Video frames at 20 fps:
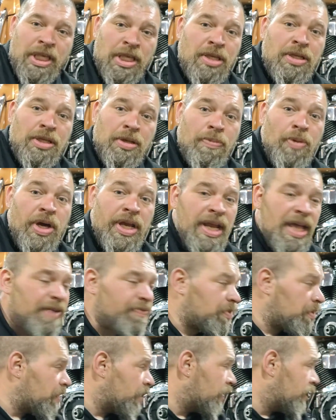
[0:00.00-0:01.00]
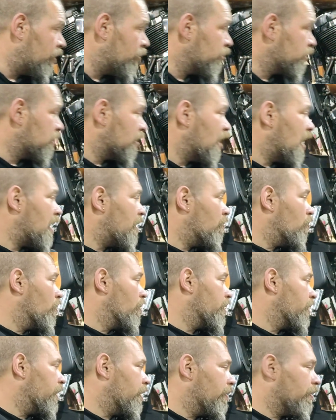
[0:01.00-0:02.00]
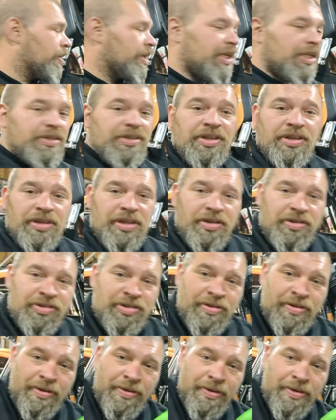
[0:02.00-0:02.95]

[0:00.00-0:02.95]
You might have to, and there was a lot of work here to get to this